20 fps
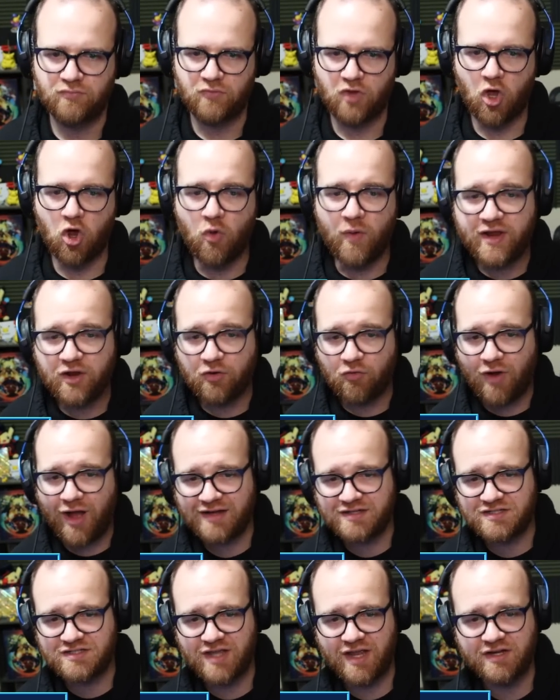Oh, we can
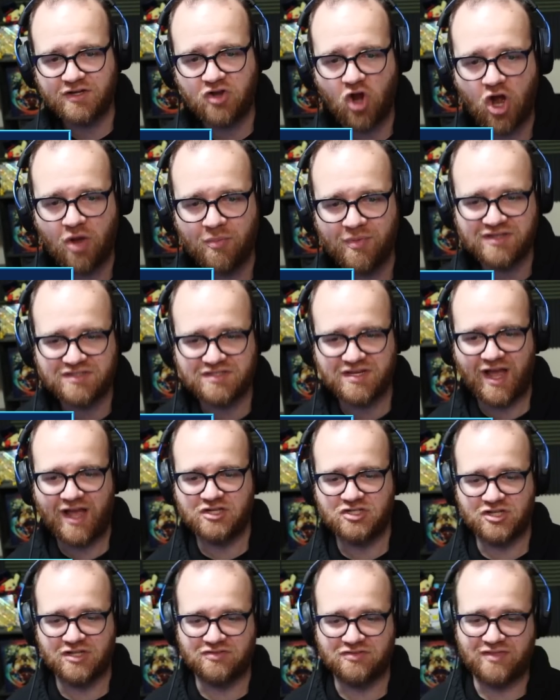Rock Slide
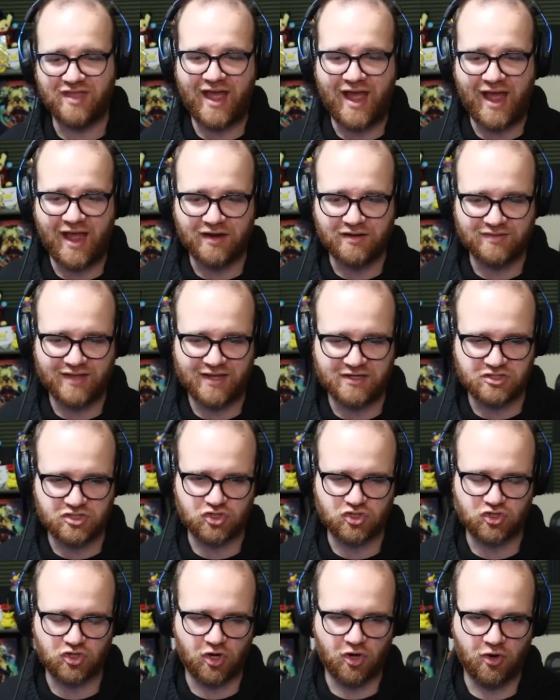Karmatage at that.
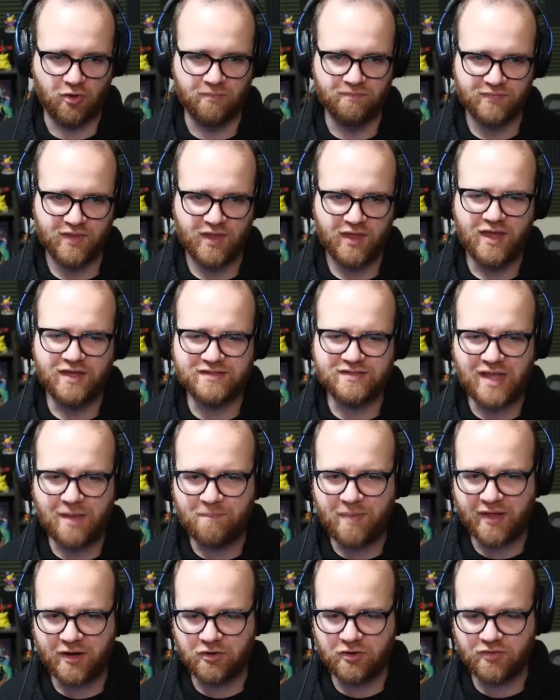That's true. Is
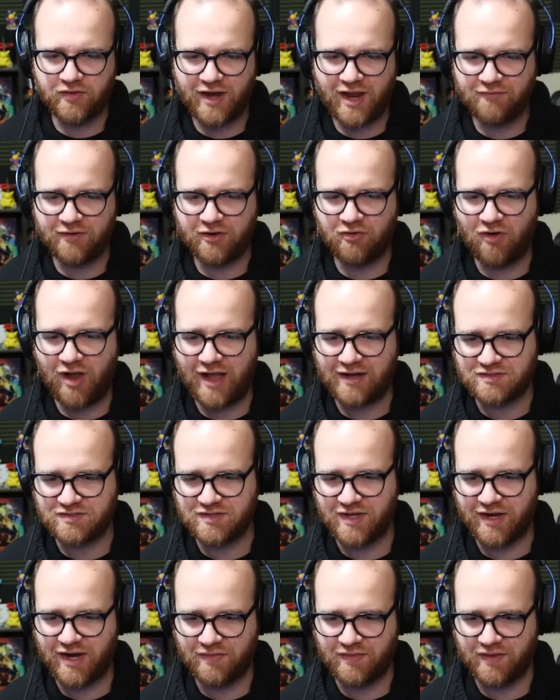that better than having Rock
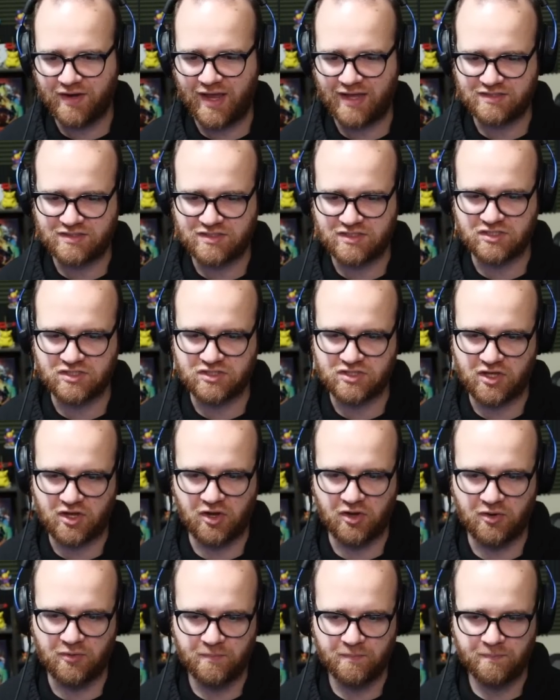Slide on the Nexus,
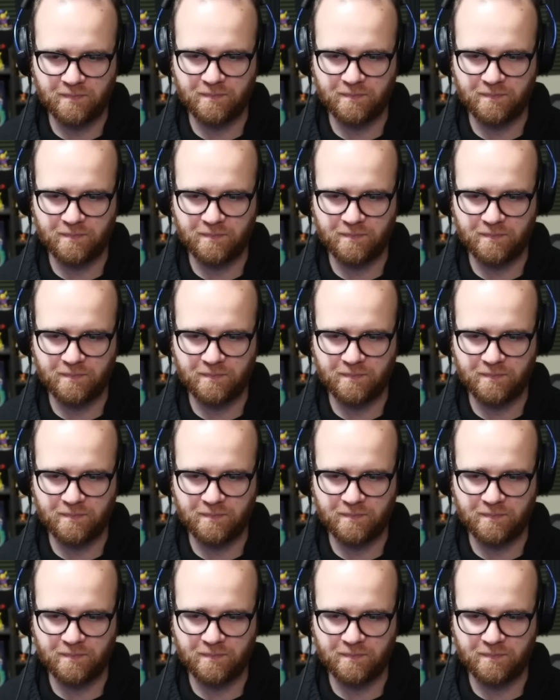though?